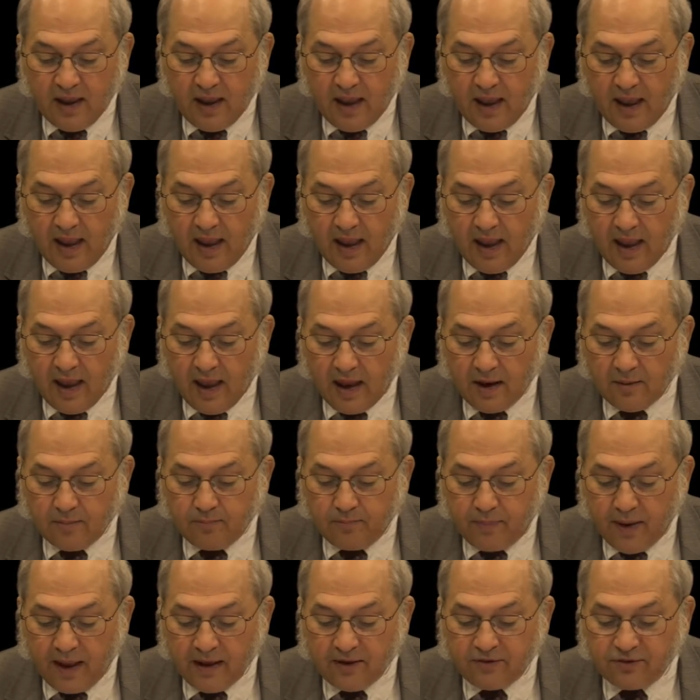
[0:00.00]
and
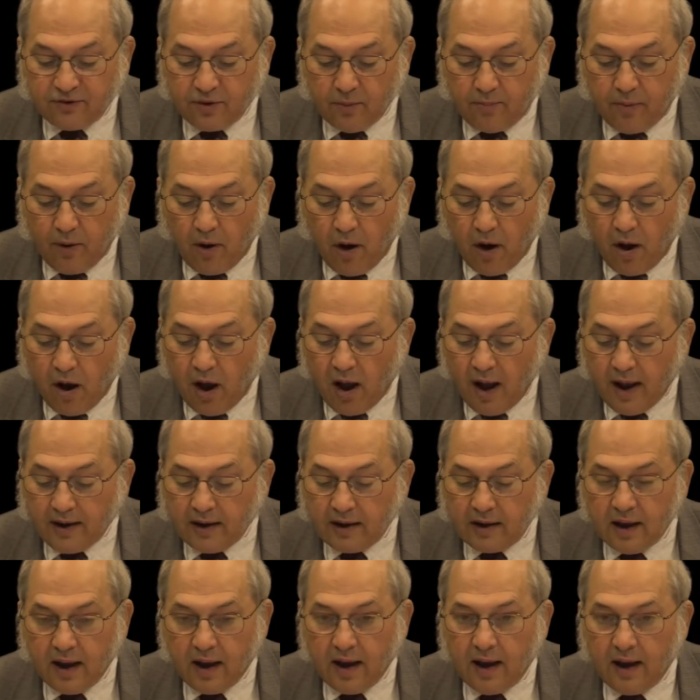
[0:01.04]
based
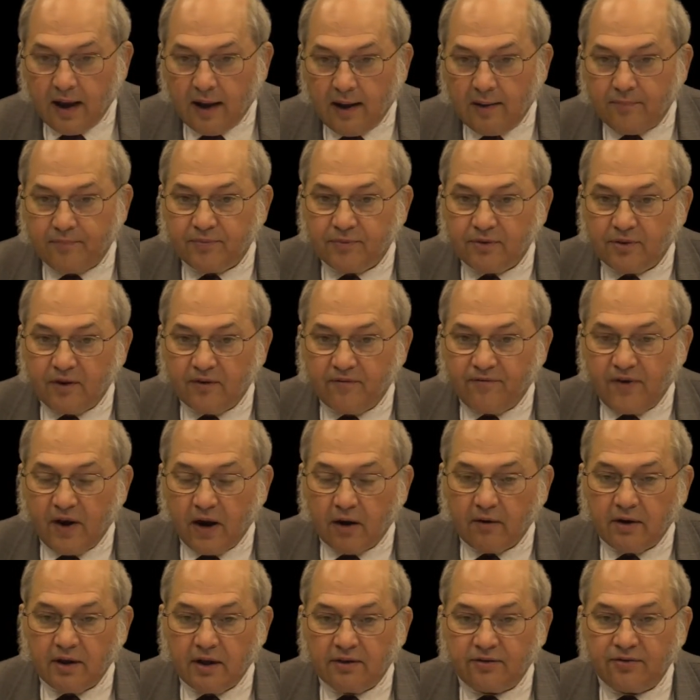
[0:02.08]
upon the
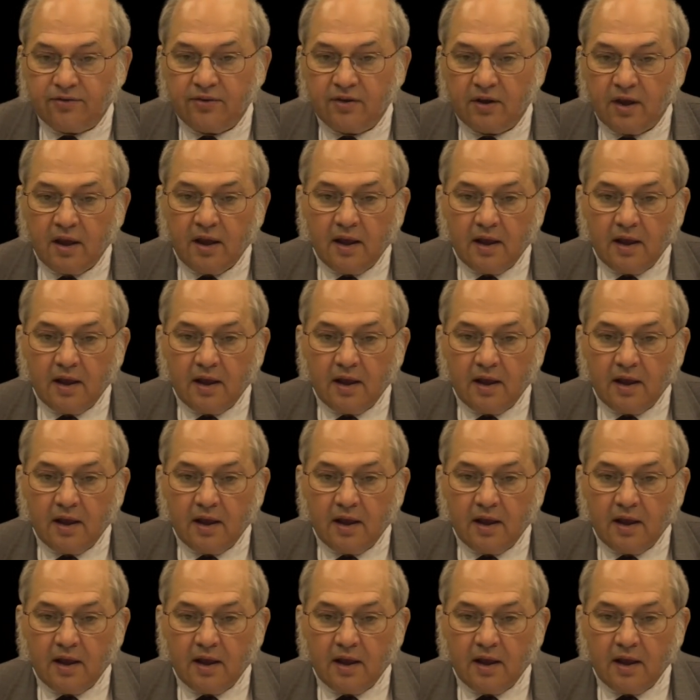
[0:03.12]
various